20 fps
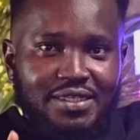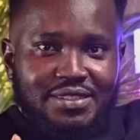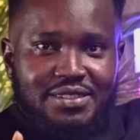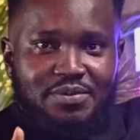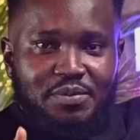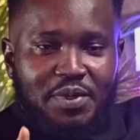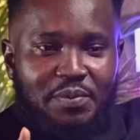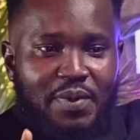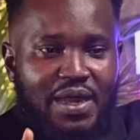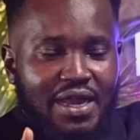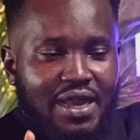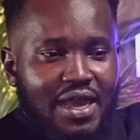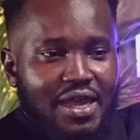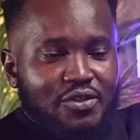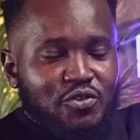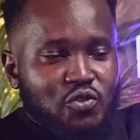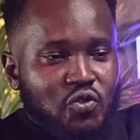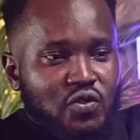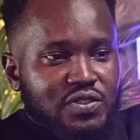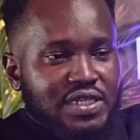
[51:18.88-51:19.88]
Nti me be
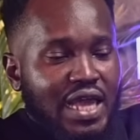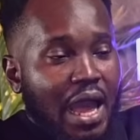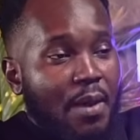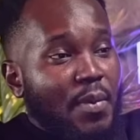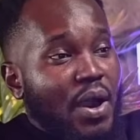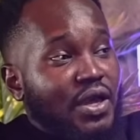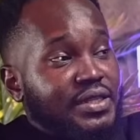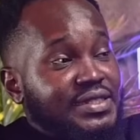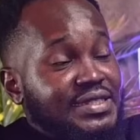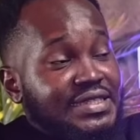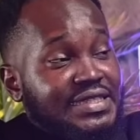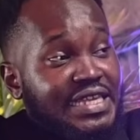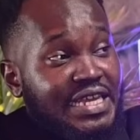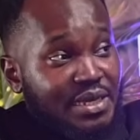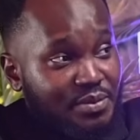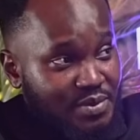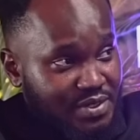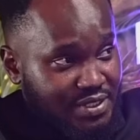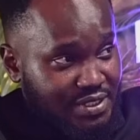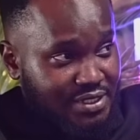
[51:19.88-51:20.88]
can jokes about
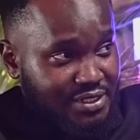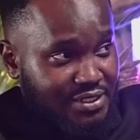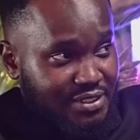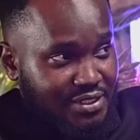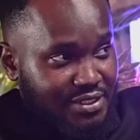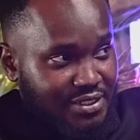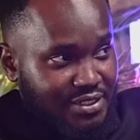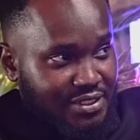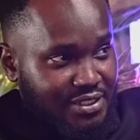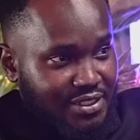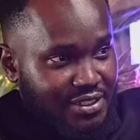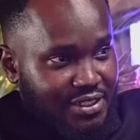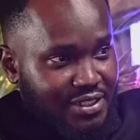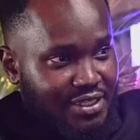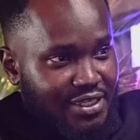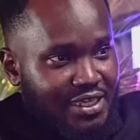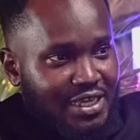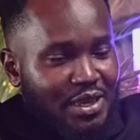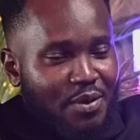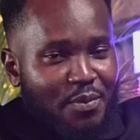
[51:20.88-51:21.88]
names.
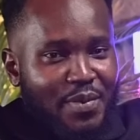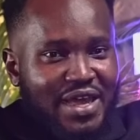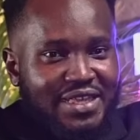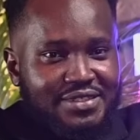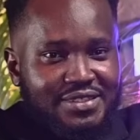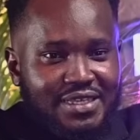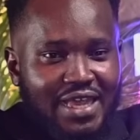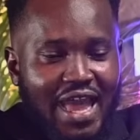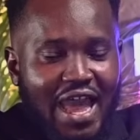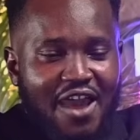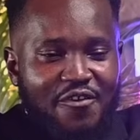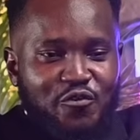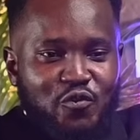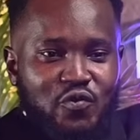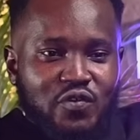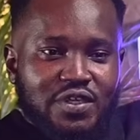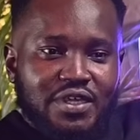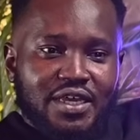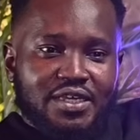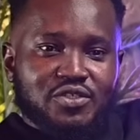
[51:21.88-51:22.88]
But I have
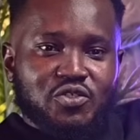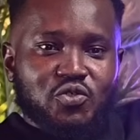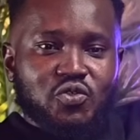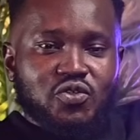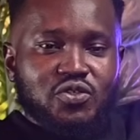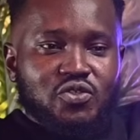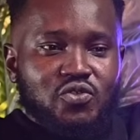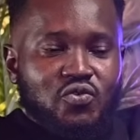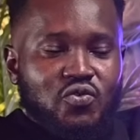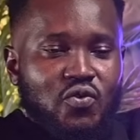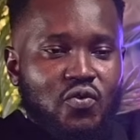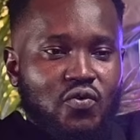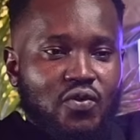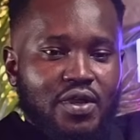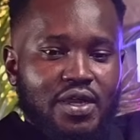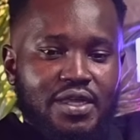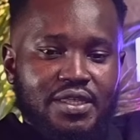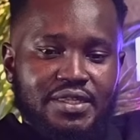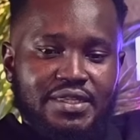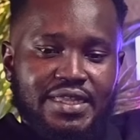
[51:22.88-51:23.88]
to get you into
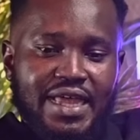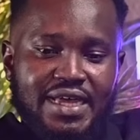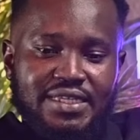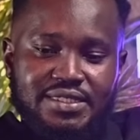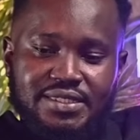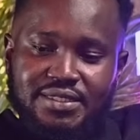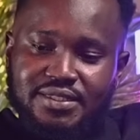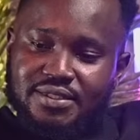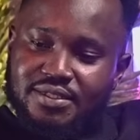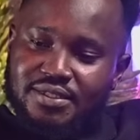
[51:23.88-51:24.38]
that